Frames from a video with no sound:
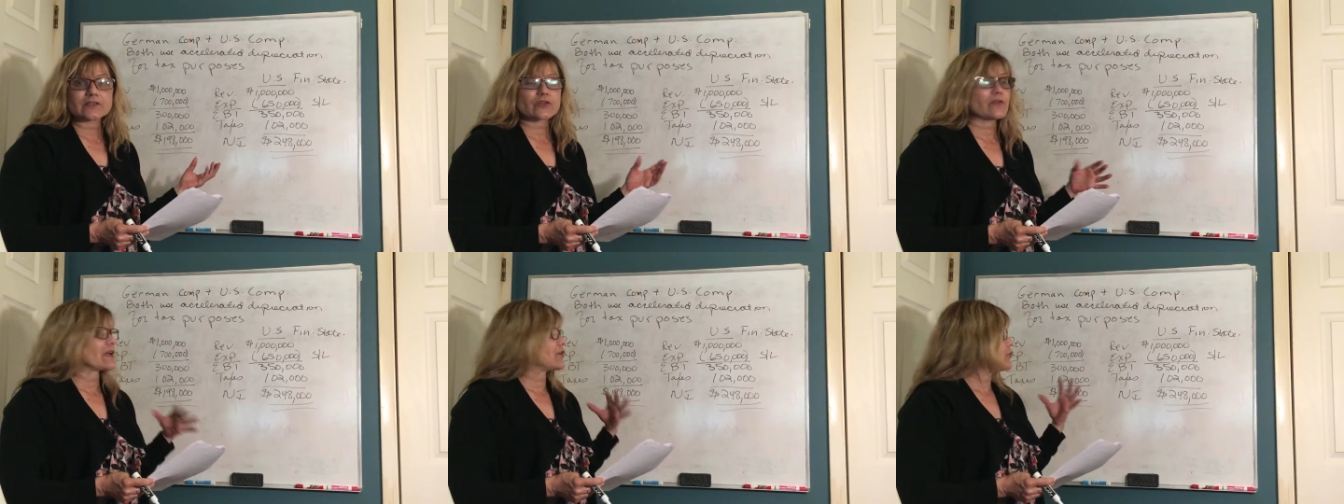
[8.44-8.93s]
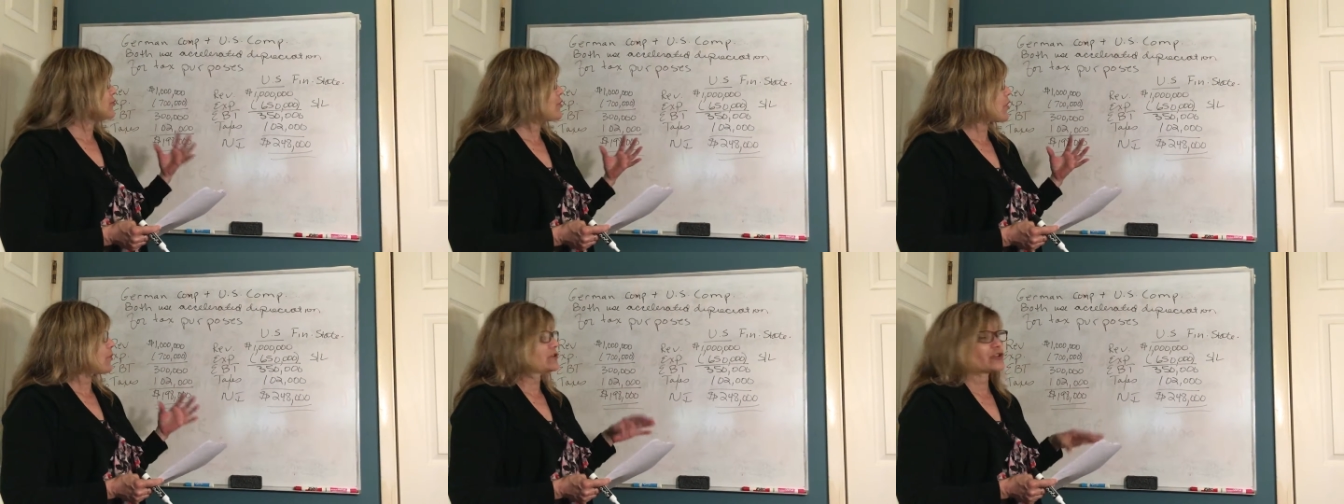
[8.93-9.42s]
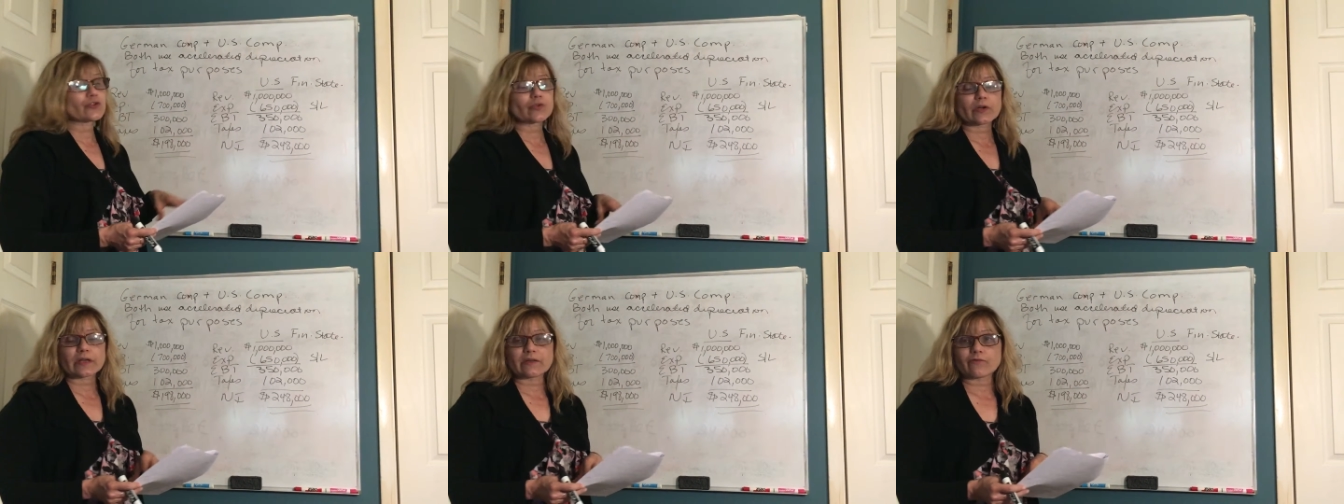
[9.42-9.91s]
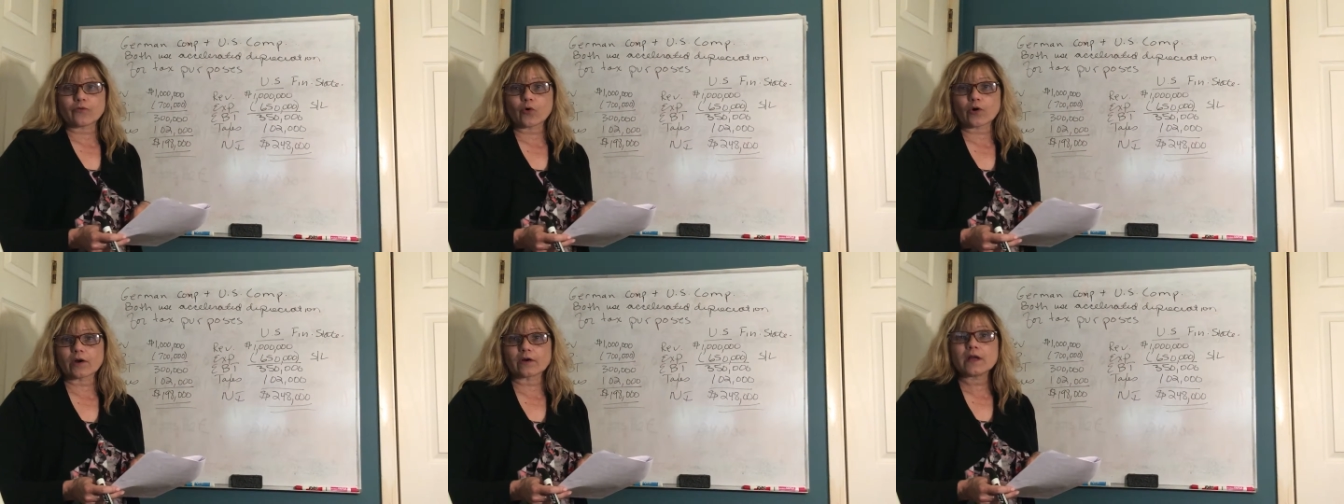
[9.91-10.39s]
so that you know what you're looking
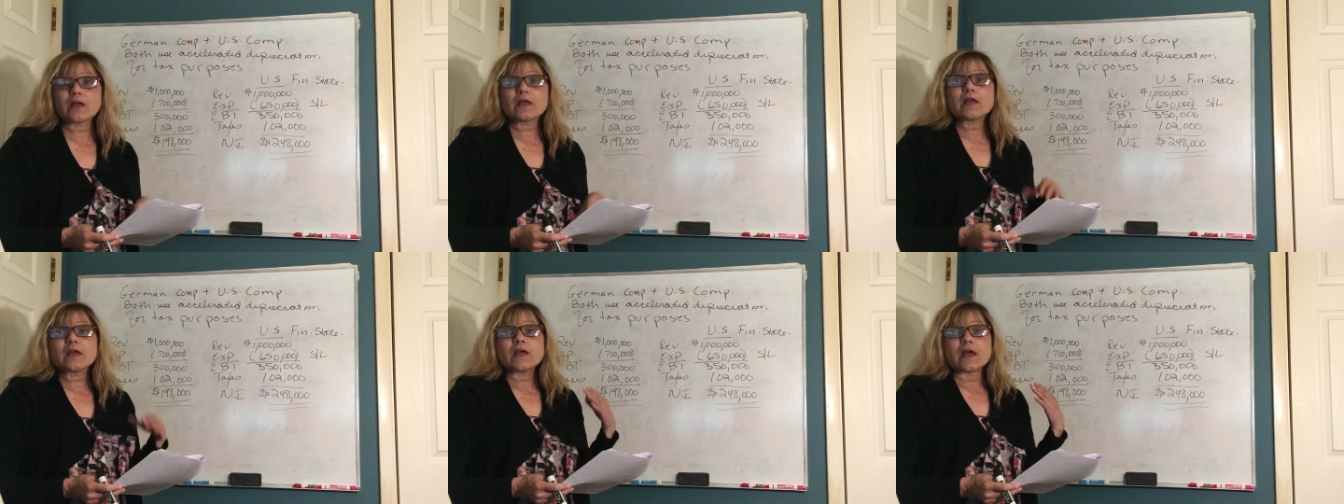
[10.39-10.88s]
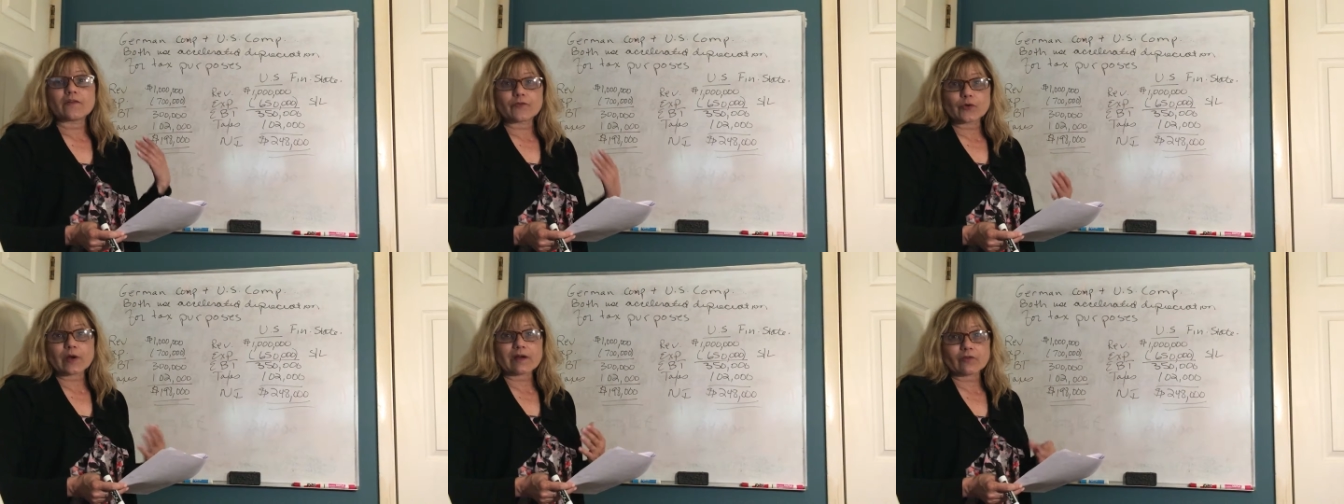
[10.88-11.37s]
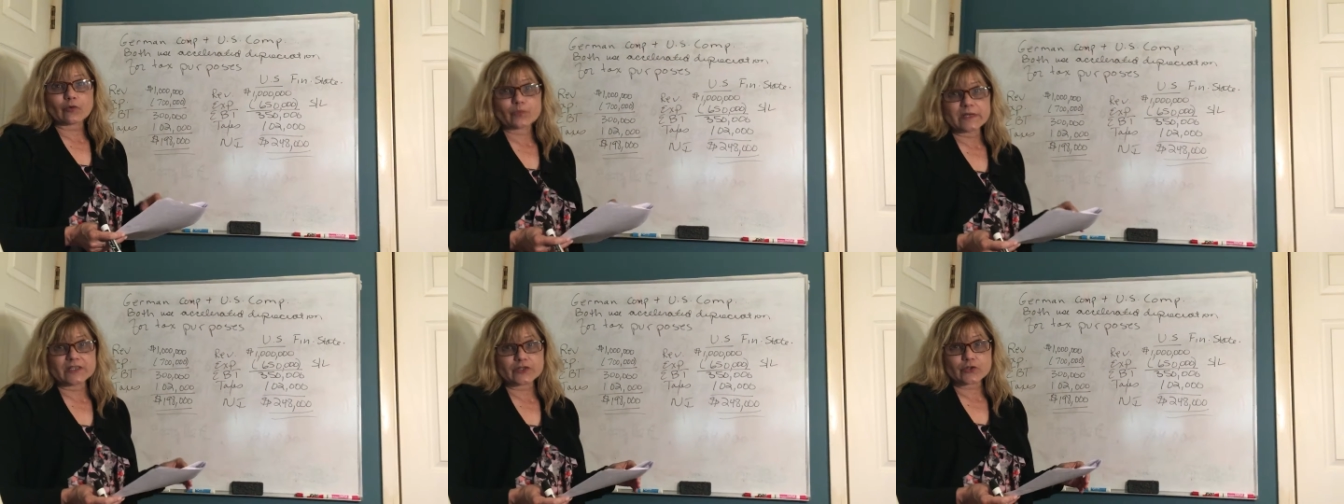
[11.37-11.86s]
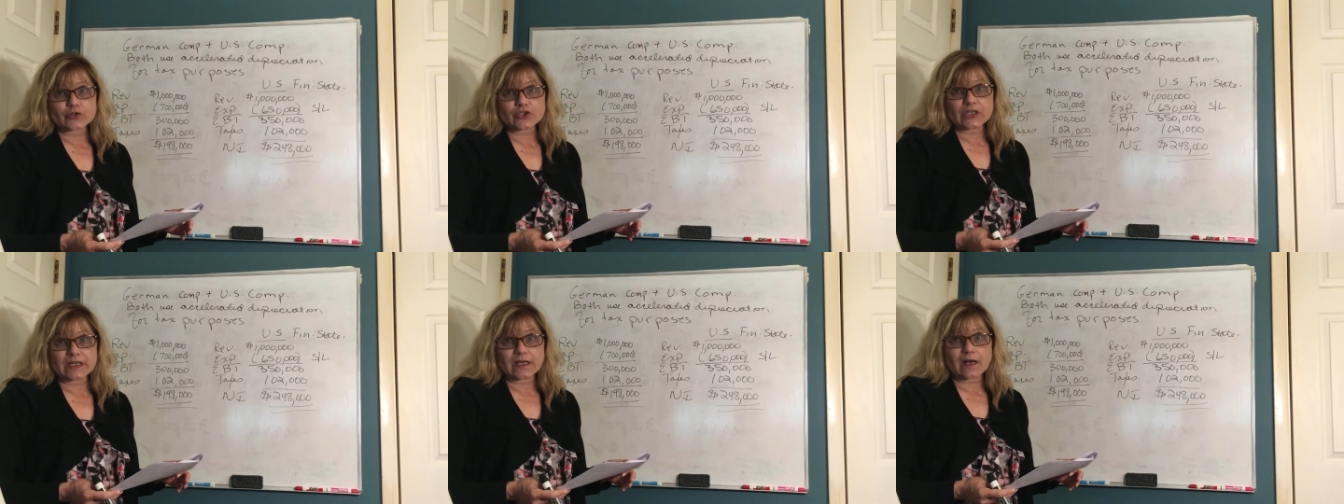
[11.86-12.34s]
for if you're ever
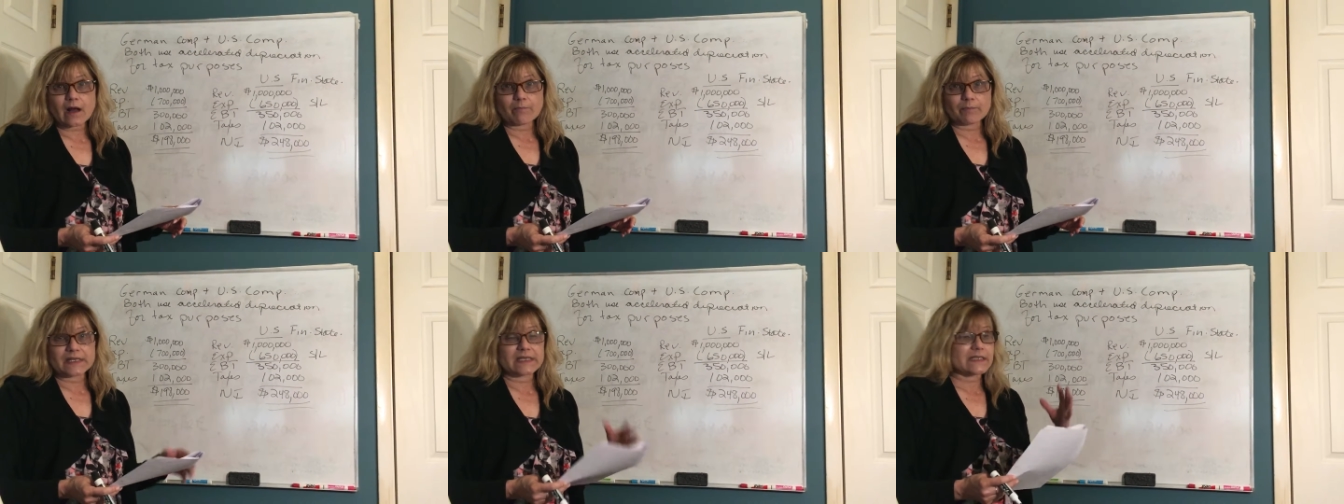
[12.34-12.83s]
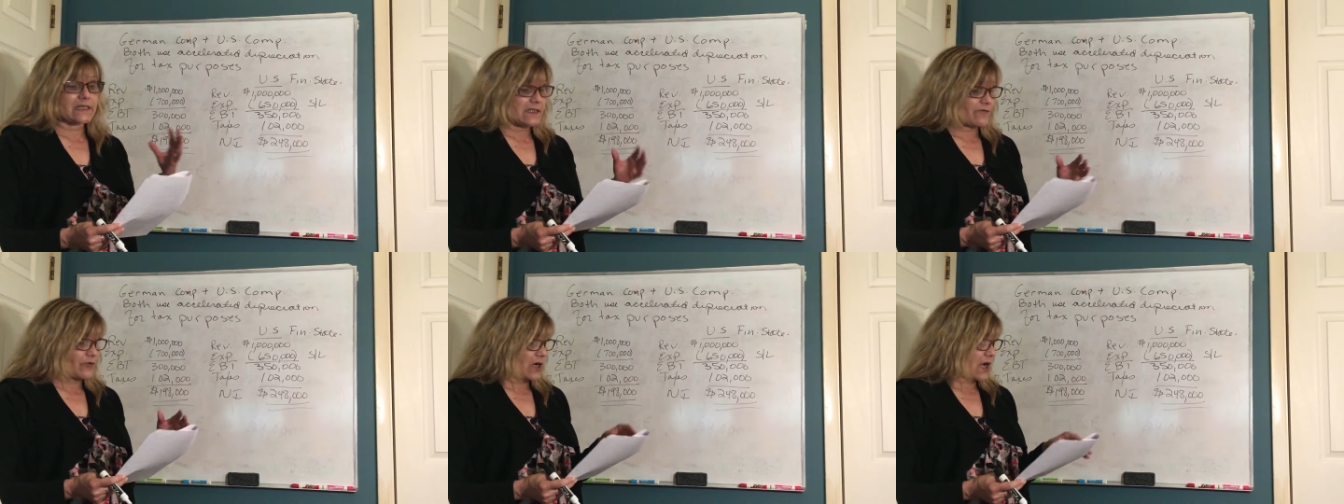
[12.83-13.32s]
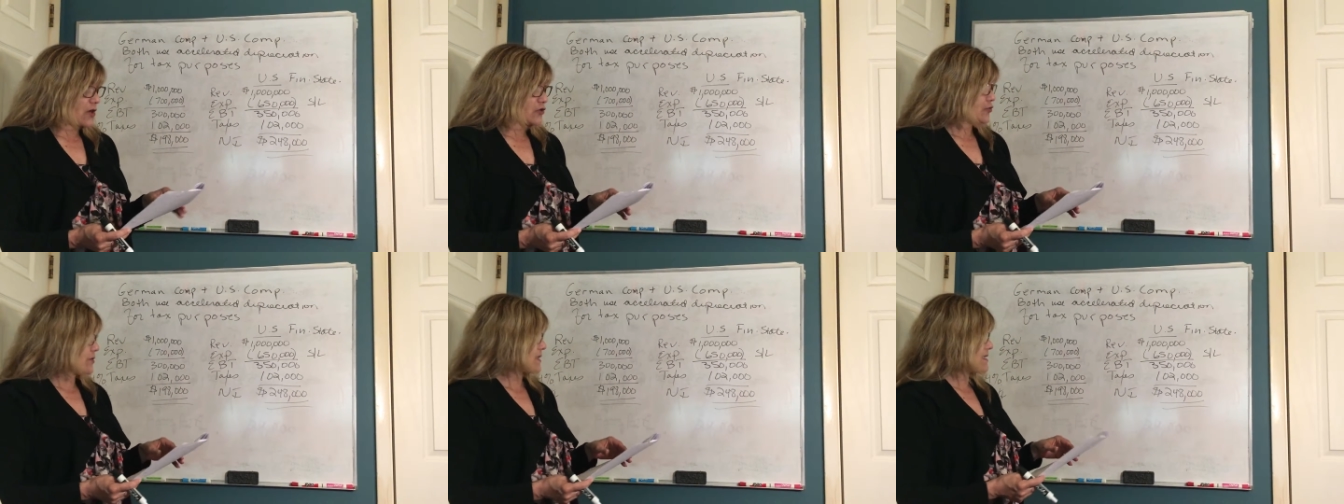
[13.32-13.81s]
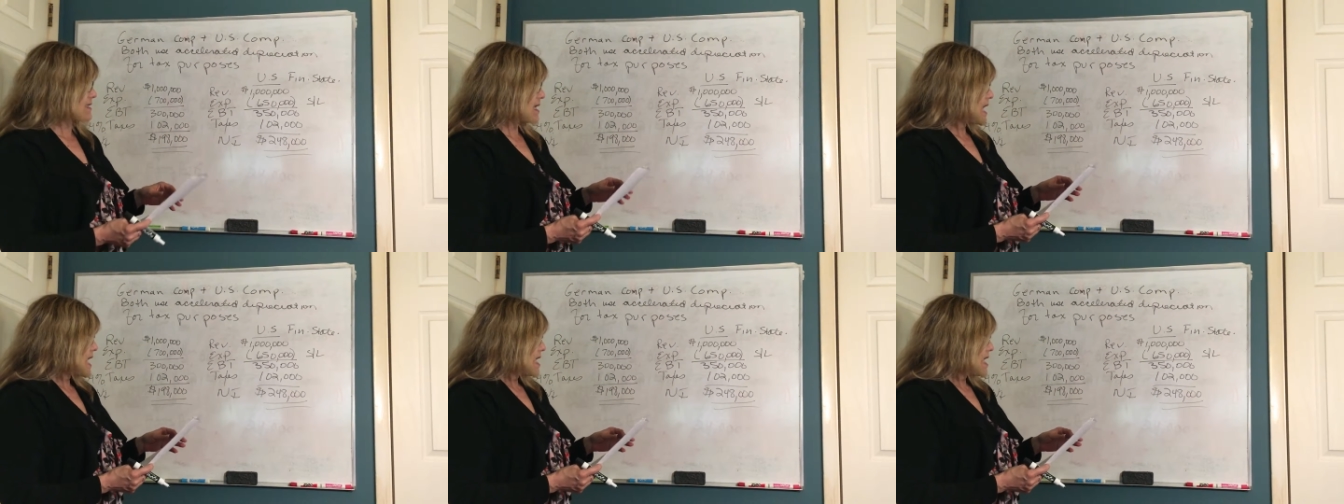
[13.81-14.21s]
researching companies in different countries.